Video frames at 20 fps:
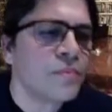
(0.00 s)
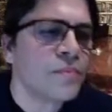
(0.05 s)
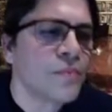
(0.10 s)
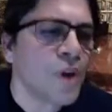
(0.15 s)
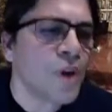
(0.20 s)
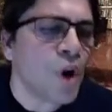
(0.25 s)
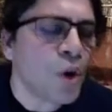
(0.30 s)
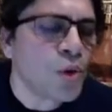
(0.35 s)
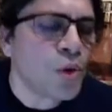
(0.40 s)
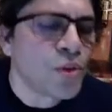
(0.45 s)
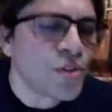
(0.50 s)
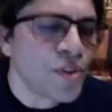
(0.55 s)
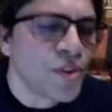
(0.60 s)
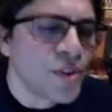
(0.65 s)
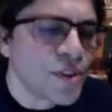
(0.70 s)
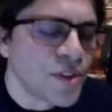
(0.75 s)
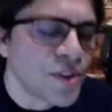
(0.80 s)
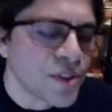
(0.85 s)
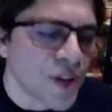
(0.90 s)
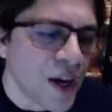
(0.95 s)
Hosts in
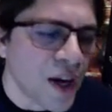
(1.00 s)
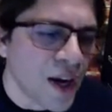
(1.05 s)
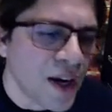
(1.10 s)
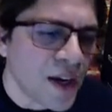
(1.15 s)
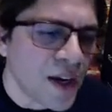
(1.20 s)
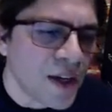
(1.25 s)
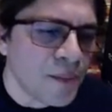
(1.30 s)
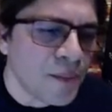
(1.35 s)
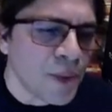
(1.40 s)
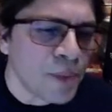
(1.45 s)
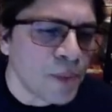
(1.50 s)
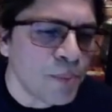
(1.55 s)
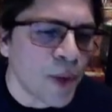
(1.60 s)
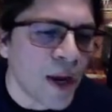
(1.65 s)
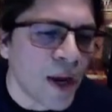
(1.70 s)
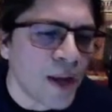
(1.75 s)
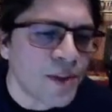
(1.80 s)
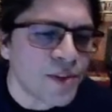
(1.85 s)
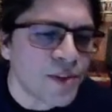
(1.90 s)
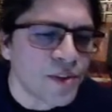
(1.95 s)
the sky make
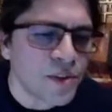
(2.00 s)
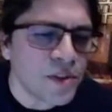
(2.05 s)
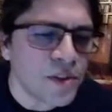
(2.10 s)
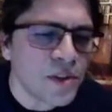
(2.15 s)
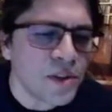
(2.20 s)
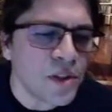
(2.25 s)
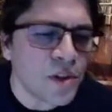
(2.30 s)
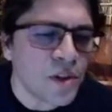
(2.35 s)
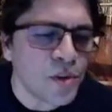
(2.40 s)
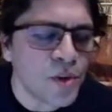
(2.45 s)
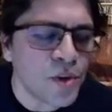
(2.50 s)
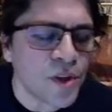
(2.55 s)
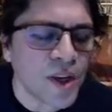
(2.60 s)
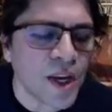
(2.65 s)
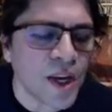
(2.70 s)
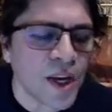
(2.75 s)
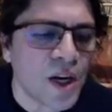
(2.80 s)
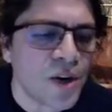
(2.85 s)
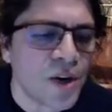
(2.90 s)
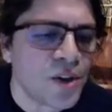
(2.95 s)
paths to the
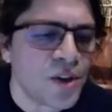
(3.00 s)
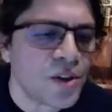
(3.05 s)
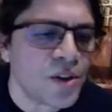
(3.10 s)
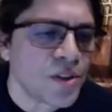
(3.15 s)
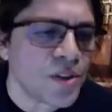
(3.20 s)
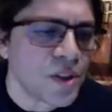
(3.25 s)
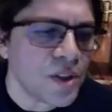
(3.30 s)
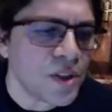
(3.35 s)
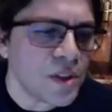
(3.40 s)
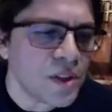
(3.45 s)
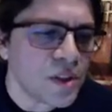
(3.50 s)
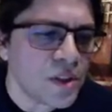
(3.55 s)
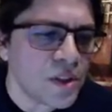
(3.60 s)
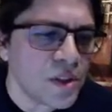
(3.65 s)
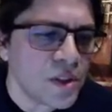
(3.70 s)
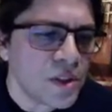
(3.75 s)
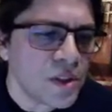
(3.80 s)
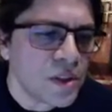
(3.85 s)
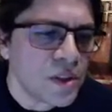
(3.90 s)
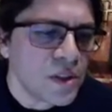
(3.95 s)
carriers.
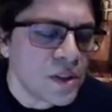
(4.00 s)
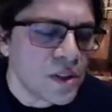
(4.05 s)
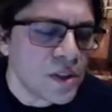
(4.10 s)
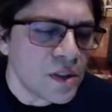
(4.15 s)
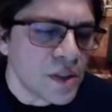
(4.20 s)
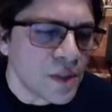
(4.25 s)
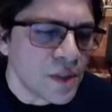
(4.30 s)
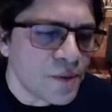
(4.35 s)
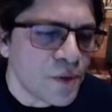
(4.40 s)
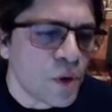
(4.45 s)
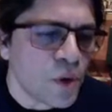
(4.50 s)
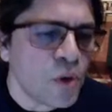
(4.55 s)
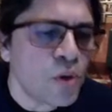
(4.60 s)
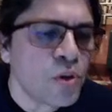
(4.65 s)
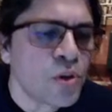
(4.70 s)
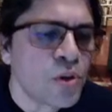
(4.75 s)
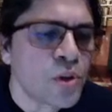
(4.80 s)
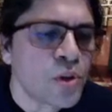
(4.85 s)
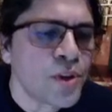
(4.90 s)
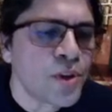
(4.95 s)
They
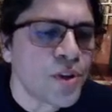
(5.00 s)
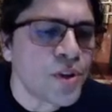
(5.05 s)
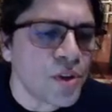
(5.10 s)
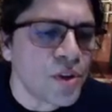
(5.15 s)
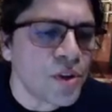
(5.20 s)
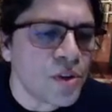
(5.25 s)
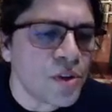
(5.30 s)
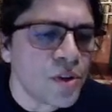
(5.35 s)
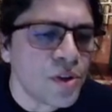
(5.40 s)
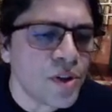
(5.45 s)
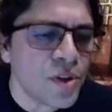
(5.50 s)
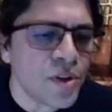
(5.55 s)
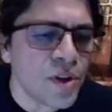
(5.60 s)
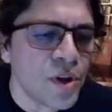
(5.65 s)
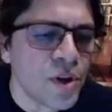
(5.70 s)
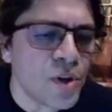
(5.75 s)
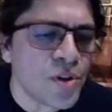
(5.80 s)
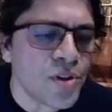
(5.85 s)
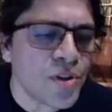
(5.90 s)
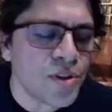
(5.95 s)
fold to return to the
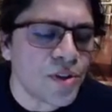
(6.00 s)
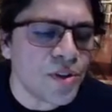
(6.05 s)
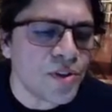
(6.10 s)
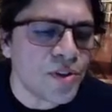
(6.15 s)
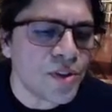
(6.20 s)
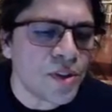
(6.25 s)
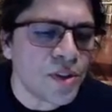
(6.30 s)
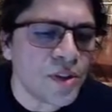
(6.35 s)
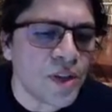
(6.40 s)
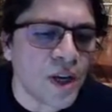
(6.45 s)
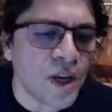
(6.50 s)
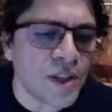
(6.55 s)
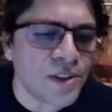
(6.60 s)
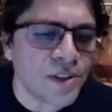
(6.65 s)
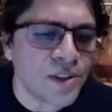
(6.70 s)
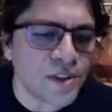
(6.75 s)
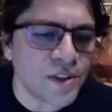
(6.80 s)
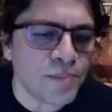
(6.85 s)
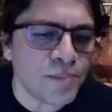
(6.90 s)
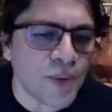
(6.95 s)
oceans in
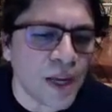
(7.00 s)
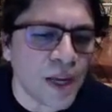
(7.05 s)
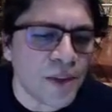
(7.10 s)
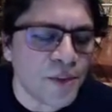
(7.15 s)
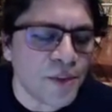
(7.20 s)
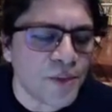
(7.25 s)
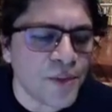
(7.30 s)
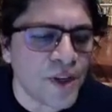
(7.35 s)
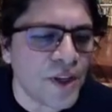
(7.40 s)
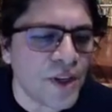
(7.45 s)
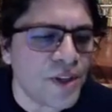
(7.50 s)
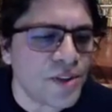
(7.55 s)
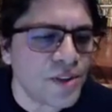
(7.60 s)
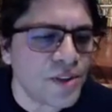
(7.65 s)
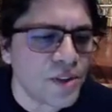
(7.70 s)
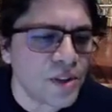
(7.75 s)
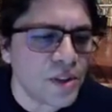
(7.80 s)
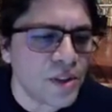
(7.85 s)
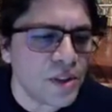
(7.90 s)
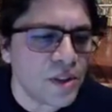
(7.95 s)
dust by the face.
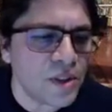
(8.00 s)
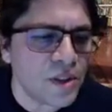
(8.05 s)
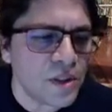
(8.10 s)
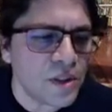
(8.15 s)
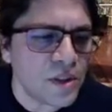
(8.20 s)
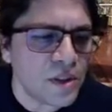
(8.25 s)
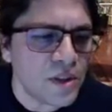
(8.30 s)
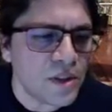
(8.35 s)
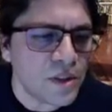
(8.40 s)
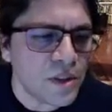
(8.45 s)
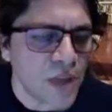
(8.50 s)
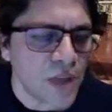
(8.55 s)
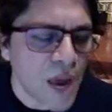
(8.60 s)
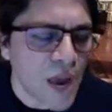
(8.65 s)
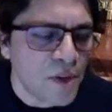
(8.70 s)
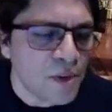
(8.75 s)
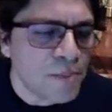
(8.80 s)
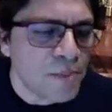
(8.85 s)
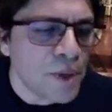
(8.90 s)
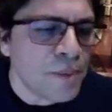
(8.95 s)
I
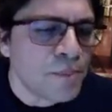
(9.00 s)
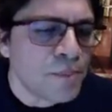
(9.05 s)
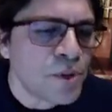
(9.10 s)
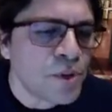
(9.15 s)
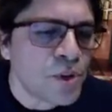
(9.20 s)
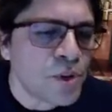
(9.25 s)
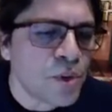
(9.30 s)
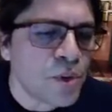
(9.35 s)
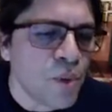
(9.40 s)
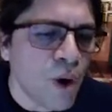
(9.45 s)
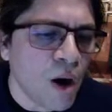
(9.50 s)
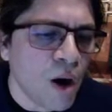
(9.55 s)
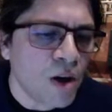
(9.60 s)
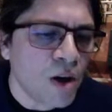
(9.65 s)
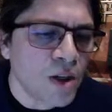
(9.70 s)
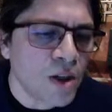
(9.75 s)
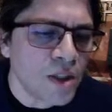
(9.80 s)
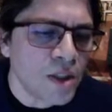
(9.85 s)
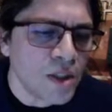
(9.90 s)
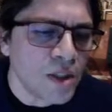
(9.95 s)
remember to
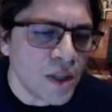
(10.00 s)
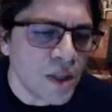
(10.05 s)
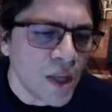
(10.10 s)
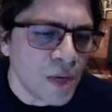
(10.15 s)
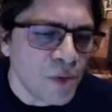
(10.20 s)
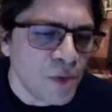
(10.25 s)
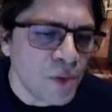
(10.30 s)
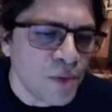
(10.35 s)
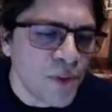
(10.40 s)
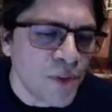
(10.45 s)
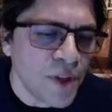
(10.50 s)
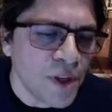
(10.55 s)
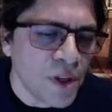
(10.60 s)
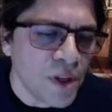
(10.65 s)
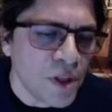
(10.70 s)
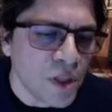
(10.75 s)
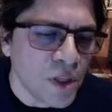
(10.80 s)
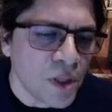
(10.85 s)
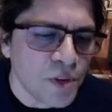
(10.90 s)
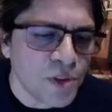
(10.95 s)
walk and
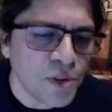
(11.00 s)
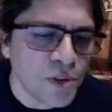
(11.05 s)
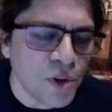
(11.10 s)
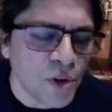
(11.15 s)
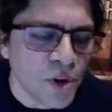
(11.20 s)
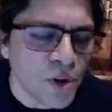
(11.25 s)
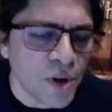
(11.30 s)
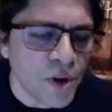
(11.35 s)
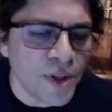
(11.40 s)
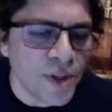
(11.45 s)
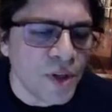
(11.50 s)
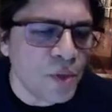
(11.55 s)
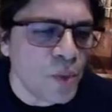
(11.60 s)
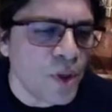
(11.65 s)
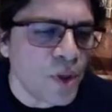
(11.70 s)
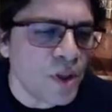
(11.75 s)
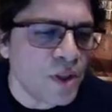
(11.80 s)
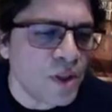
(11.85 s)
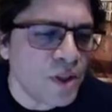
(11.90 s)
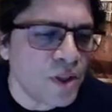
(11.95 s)
reveal every story in
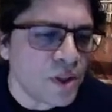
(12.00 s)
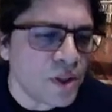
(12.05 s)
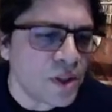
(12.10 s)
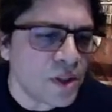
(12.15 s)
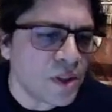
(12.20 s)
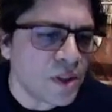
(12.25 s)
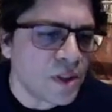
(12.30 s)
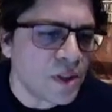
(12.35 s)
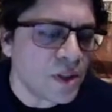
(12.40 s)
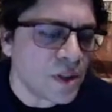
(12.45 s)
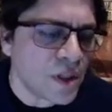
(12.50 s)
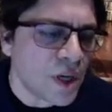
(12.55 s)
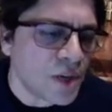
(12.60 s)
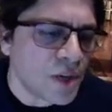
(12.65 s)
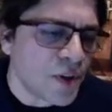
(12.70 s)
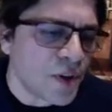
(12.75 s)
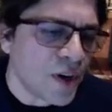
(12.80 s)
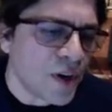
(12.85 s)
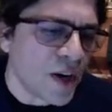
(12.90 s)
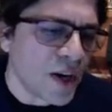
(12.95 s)
wind
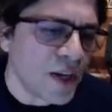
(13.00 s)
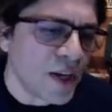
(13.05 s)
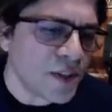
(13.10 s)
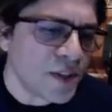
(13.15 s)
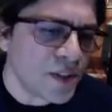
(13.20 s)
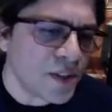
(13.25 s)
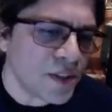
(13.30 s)
under night,